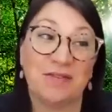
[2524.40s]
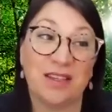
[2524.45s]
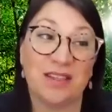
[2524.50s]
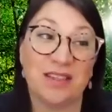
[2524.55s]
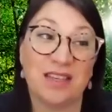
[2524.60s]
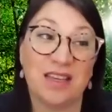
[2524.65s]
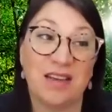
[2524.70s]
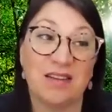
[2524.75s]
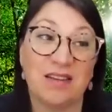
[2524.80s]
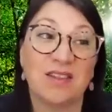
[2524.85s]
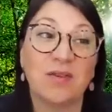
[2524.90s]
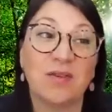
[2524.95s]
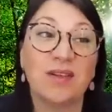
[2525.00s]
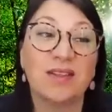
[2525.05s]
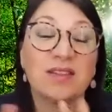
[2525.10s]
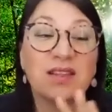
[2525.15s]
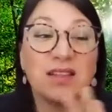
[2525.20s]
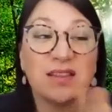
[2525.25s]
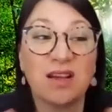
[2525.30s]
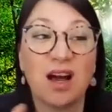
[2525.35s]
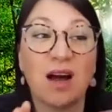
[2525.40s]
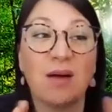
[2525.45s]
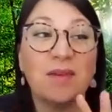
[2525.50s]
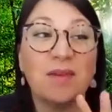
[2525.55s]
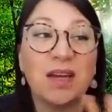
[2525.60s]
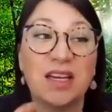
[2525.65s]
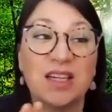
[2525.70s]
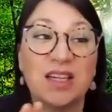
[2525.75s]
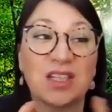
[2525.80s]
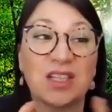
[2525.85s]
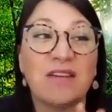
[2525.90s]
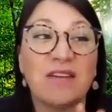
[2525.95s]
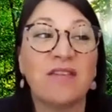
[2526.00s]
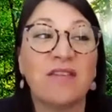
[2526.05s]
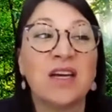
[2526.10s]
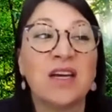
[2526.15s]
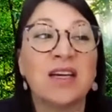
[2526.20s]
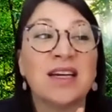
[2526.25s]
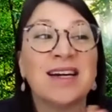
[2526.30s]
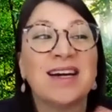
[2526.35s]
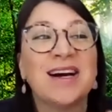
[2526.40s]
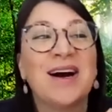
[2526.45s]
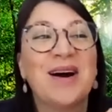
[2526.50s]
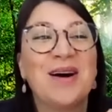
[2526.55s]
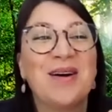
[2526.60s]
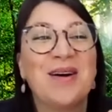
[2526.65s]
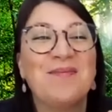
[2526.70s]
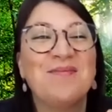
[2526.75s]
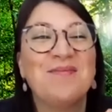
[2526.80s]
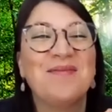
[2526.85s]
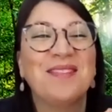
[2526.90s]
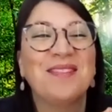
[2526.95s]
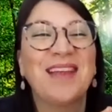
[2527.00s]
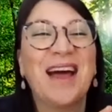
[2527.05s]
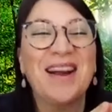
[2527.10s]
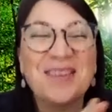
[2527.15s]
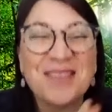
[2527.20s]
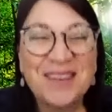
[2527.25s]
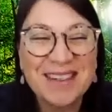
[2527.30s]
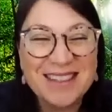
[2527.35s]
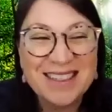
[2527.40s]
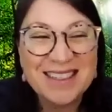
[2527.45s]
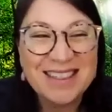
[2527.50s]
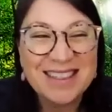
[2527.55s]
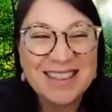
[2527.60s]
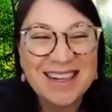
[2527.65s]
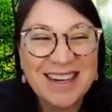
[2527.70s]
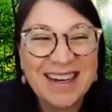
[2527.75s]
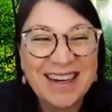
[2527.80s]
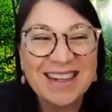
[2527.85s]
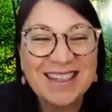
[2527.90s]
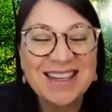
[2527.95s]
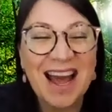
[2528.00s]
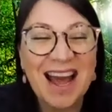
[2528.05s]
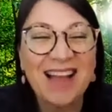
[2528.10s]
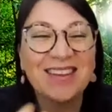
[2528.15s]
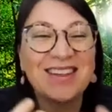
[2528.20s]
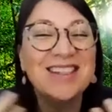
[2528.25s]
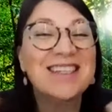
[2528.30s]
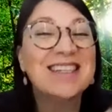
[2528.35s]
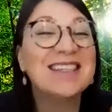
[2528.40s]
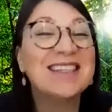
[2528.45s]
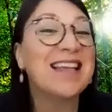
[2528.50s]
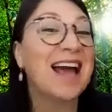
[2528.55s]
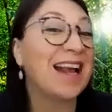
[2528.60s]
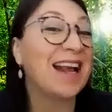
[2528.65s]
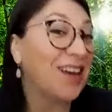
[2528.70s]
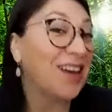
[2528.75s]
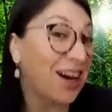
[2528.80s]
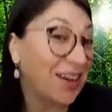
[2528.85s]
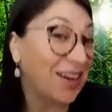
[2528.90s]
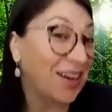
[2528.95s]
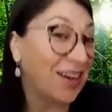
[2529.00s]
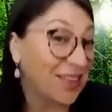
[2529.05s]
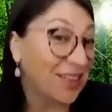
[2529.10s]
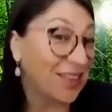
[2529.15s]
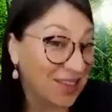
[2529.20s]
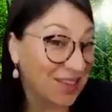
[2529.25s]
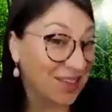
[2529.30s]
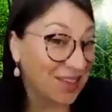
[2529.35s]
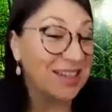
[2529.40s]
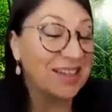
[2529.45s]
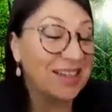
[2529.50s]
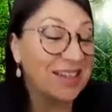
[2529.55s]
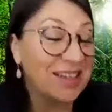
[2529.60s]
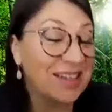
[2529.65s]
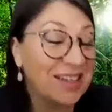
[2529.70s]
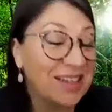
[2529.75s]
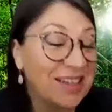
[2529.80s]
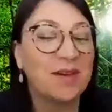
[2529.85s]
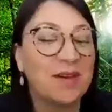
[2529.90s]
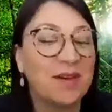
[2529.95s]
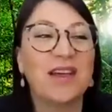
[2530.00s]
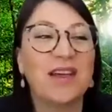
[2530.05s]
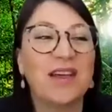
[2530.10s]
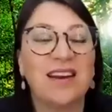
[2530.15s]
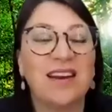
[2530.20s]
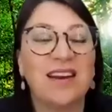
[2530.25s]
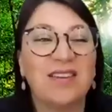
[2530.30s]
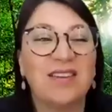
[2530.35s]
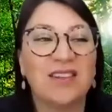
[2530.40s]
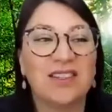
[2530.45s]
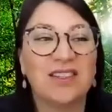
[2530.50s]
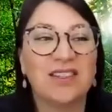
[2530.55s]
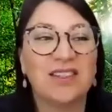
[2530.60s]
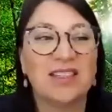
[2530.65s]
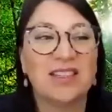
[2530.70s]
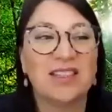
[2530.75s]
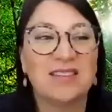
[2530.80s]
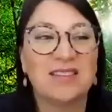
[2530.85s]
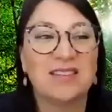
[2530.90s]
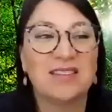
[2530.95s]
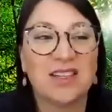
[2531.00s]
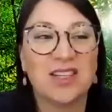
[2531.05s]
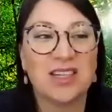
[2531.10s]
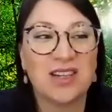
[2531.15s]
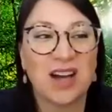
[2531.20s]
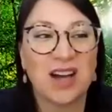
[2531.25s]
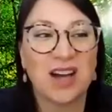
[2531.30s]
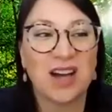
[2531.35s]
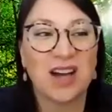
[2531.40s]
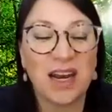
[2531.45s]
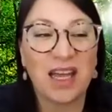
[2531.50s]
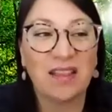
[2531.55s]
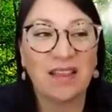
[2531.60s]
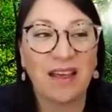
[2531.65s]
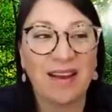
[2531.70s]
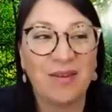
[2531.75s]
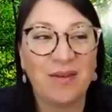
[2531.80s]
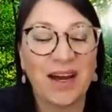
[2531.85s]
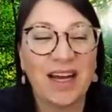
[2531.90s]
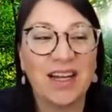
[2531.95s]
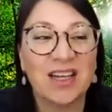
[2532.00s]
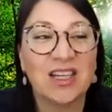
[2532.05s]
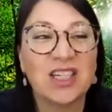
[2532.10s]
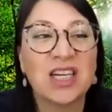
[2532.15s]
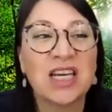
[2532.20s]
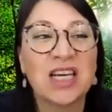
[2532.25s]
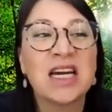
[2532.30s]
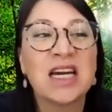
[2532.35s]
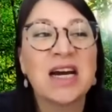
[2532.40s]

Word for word: of the sea? So it's this combination of language challenges and conservation, because we know that English is such a dominant language.